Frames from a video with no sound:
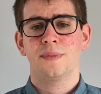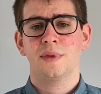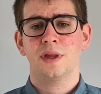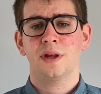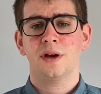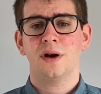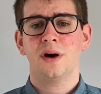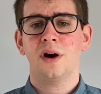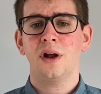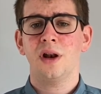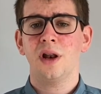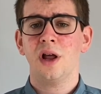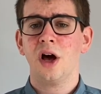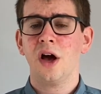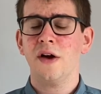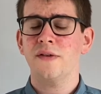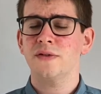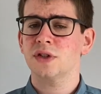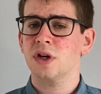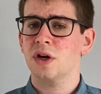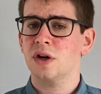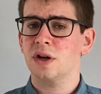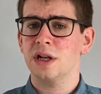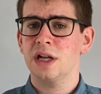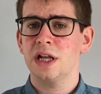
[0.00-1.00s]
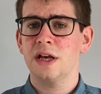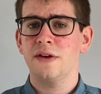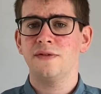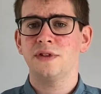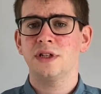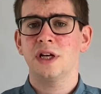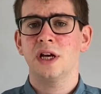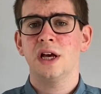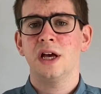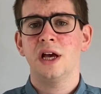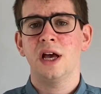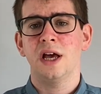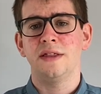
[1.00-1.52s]
Our lives aren't lived
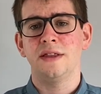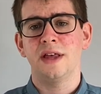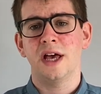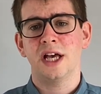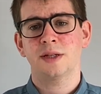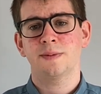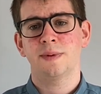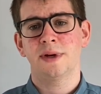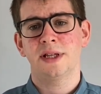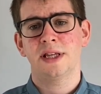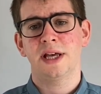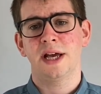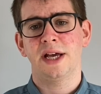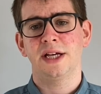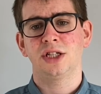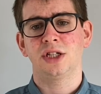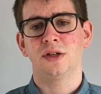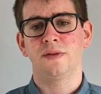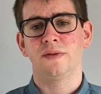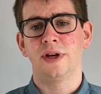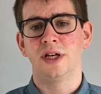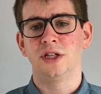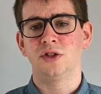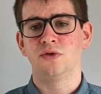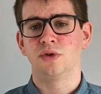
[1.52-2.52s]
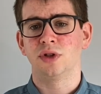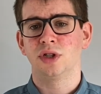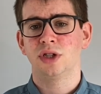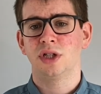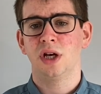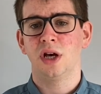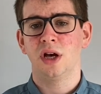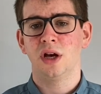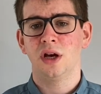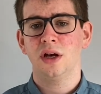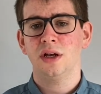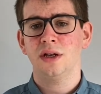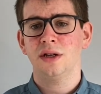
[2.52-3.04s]
in the expectation of his
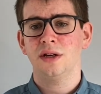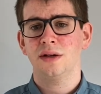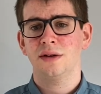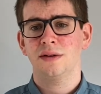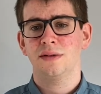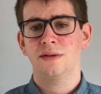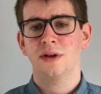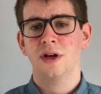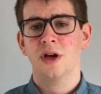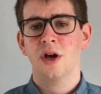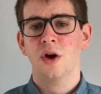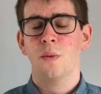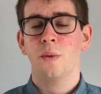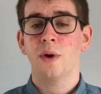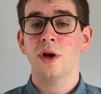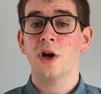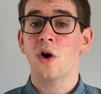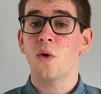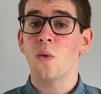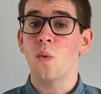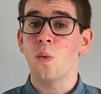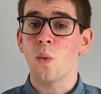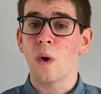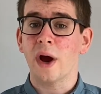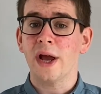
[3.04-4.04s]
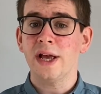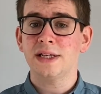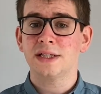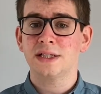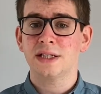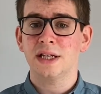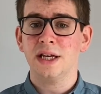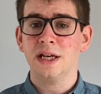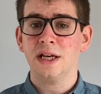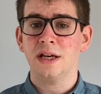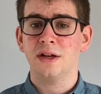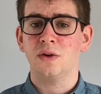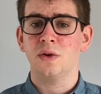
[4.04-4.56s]
return. We aren't
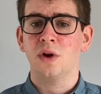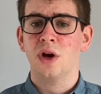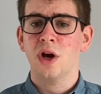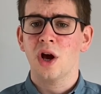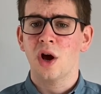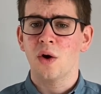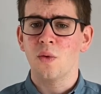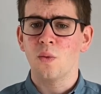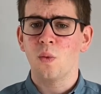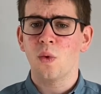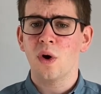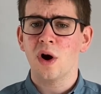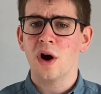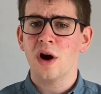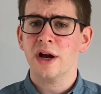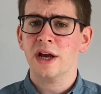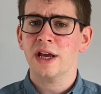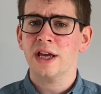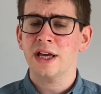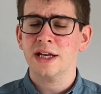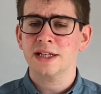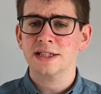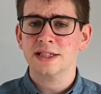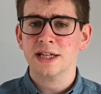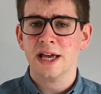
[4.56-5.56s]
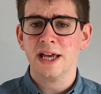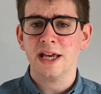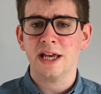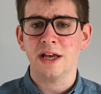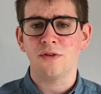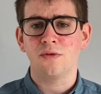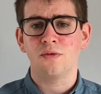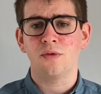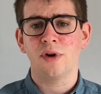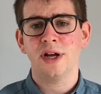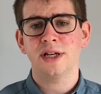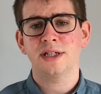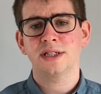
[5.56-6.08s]
waiting and working and
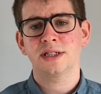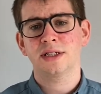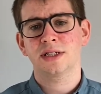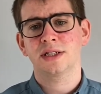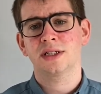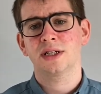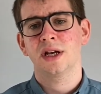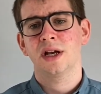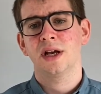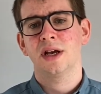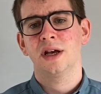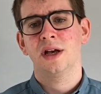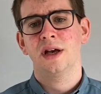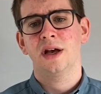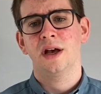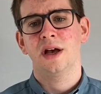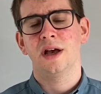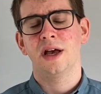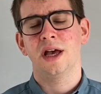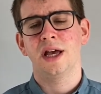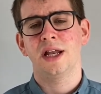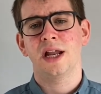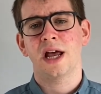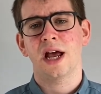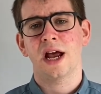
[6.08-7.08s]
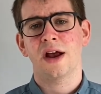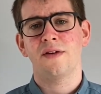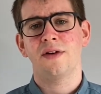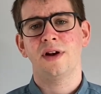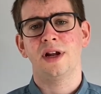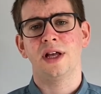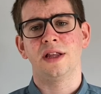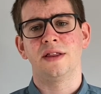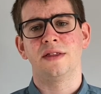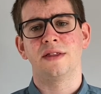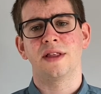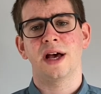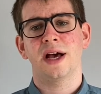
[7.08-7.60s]
taking risks inherent
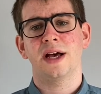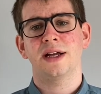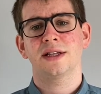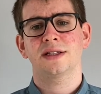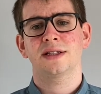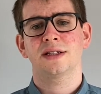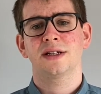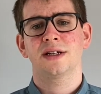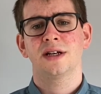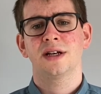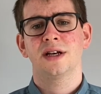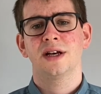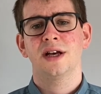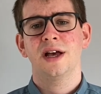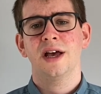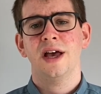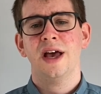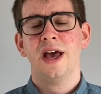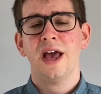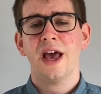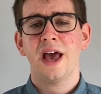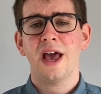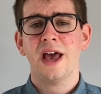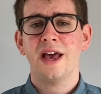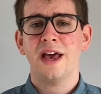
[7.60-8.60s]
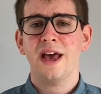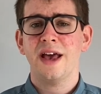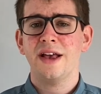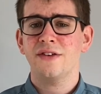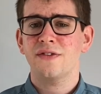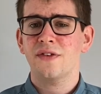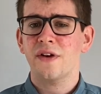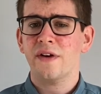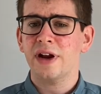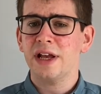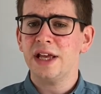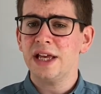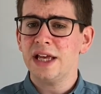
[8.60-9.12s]
in that. It's
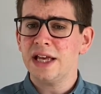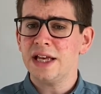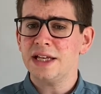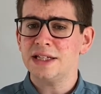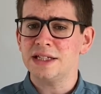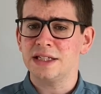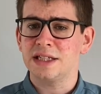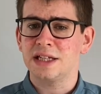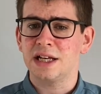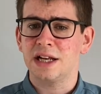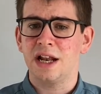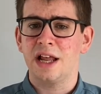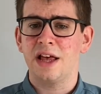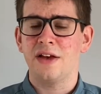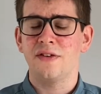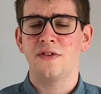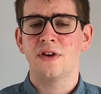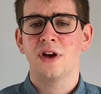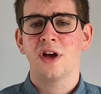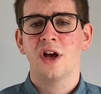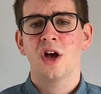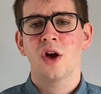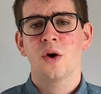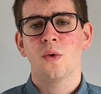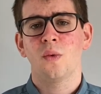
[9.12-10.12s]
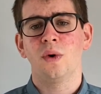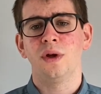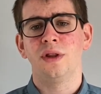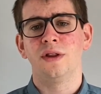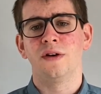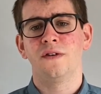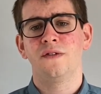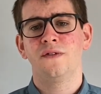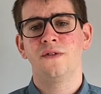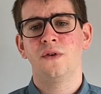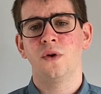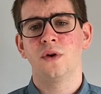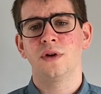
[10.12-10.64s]
very easy to live with a
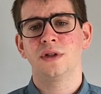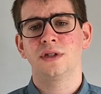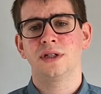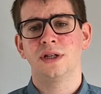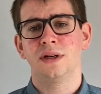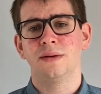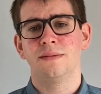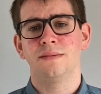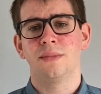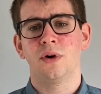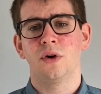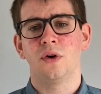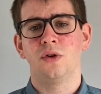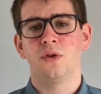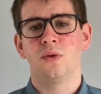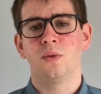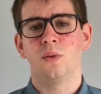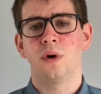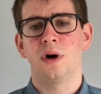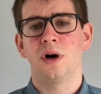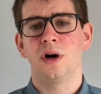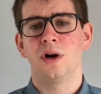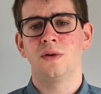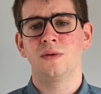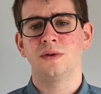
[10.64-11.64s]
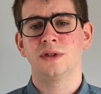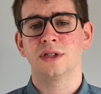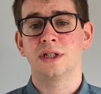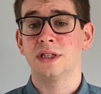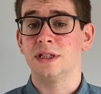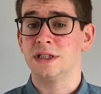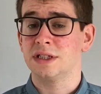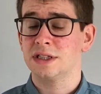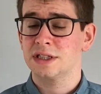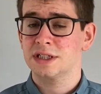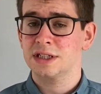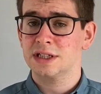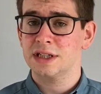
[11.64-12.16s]
foot in both worlds
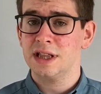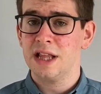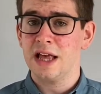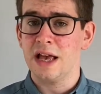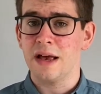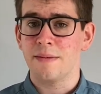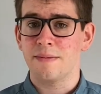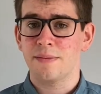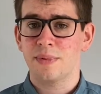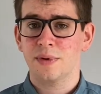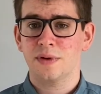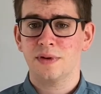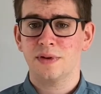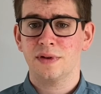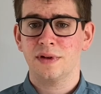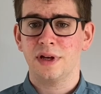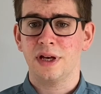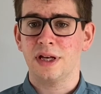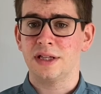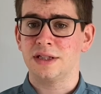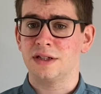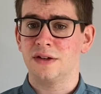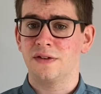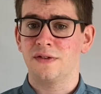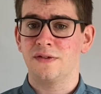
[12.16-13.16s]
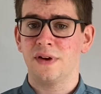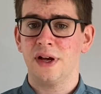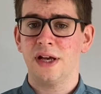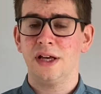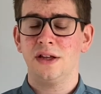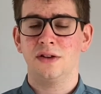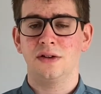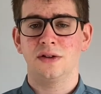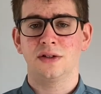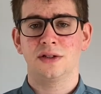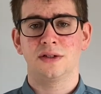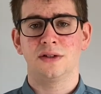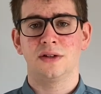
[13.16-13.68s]
and slip into
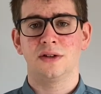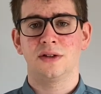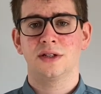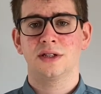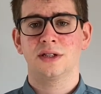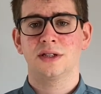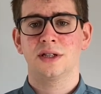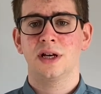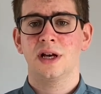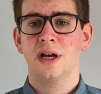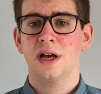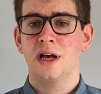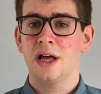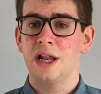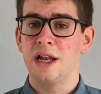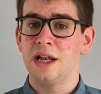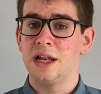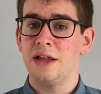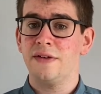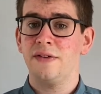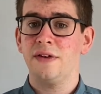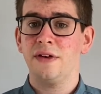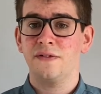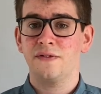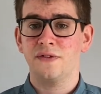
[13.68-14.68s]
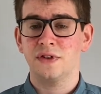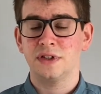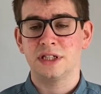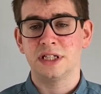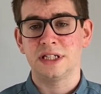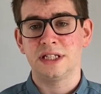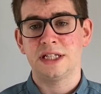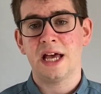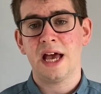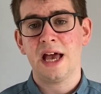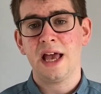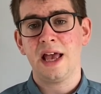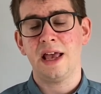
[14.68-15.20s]
faithlessness, living for
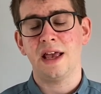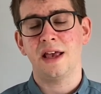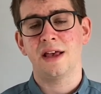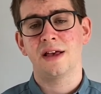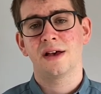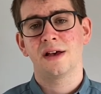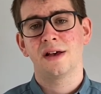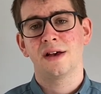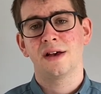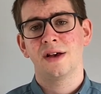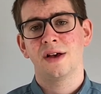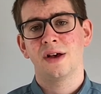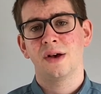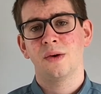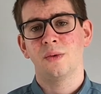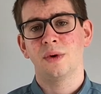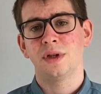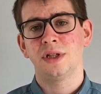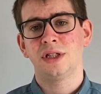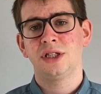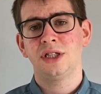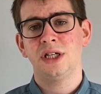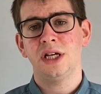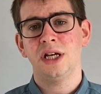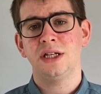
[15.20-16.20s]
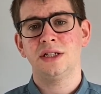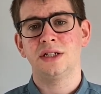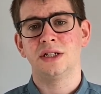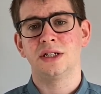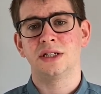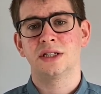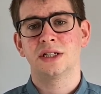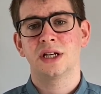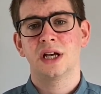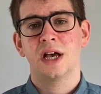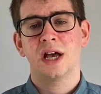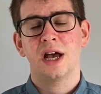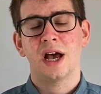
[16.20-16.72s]
today, with
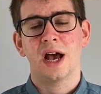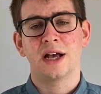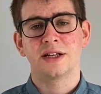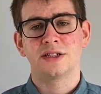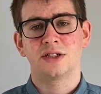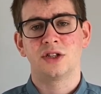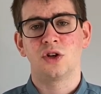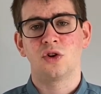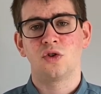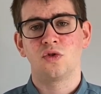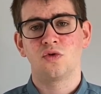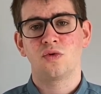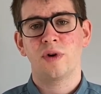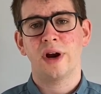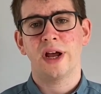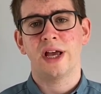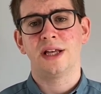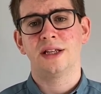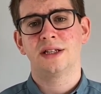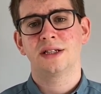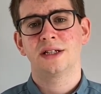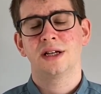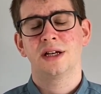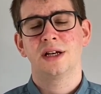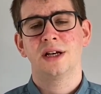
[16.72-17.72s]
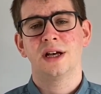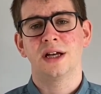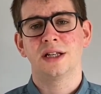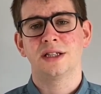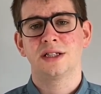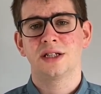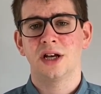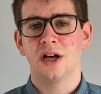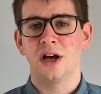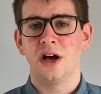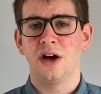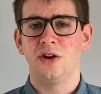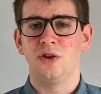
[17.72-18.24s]
Jesus as the great
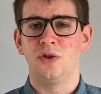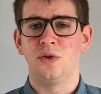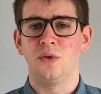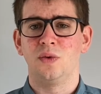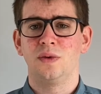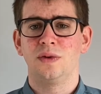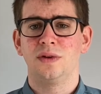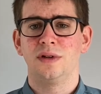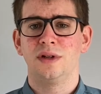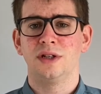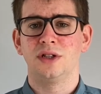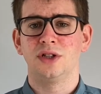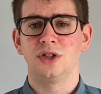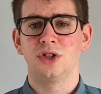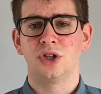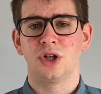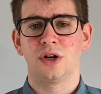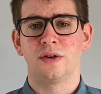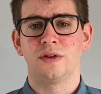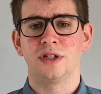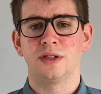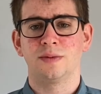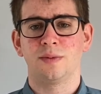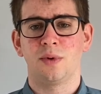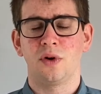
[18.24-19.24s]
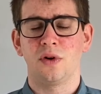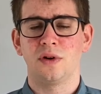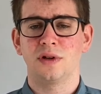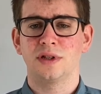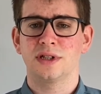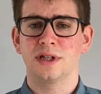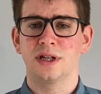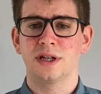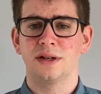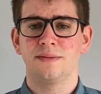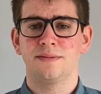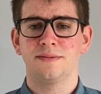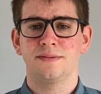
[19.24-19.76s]
eternal insurance
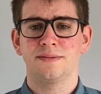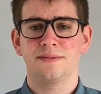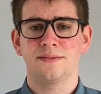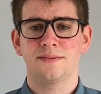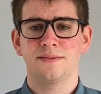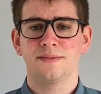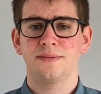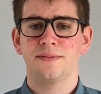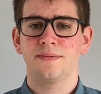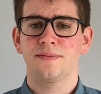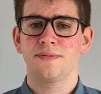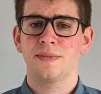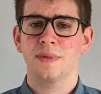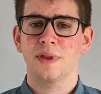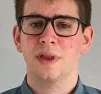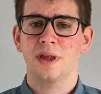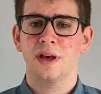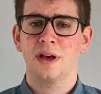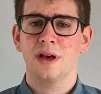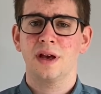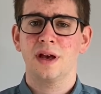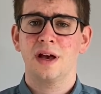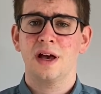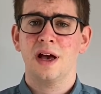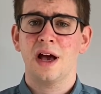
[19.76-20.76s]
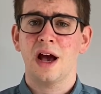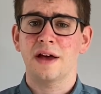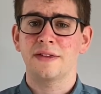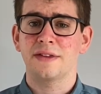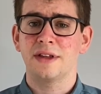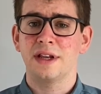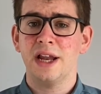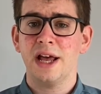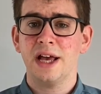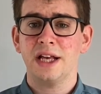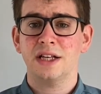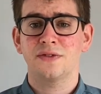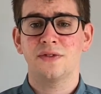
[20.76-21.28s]
policy. And the
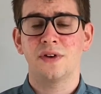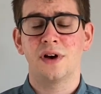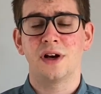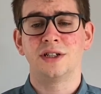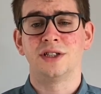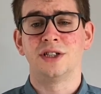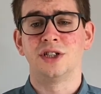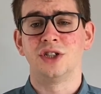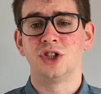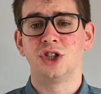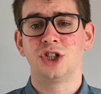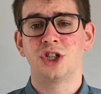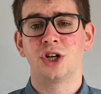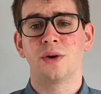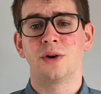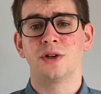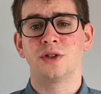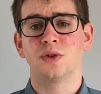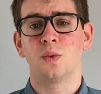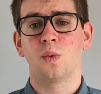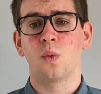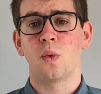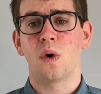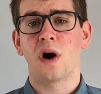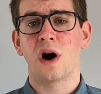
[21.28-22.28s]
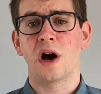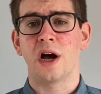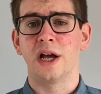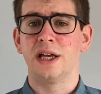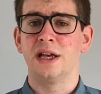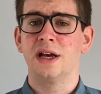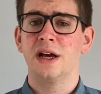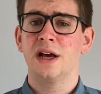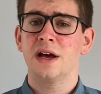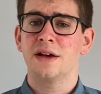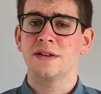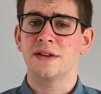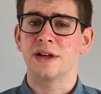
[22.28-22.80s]
next verses show us why
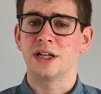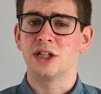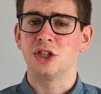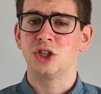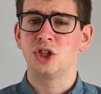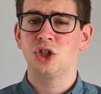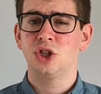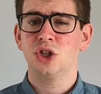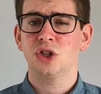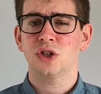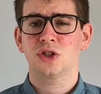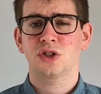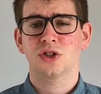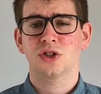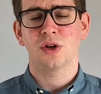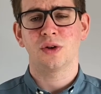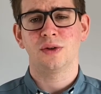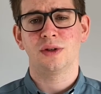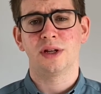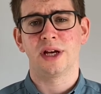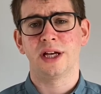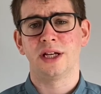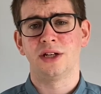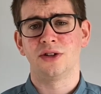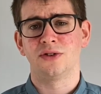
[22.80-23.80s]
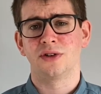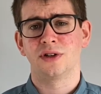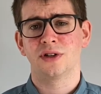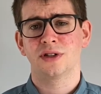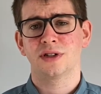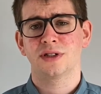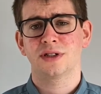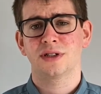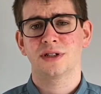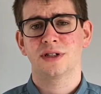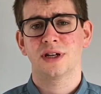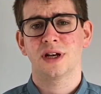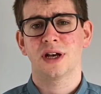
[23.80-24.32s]
that is just
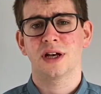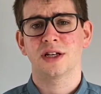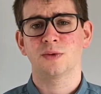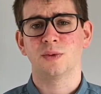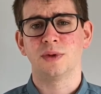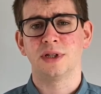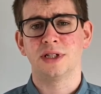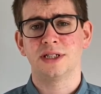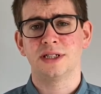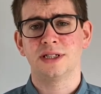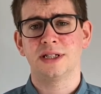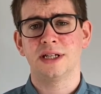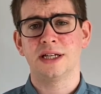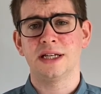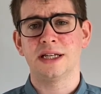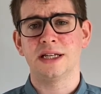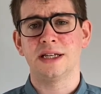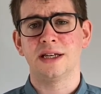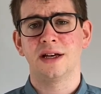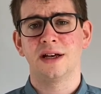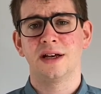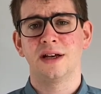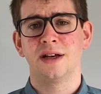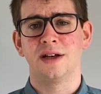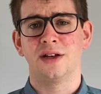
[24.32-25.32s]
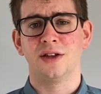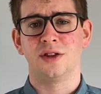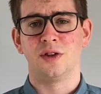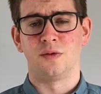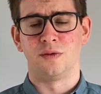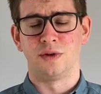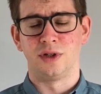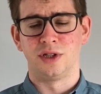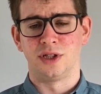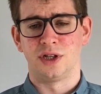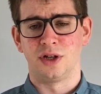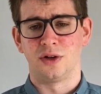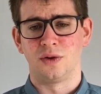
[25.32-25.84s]
dangerous as we see the
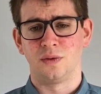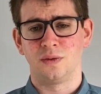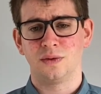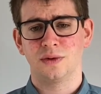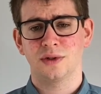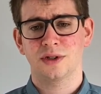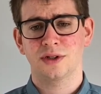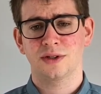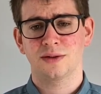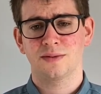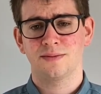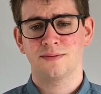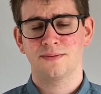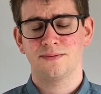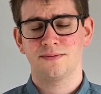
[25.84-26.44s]
results.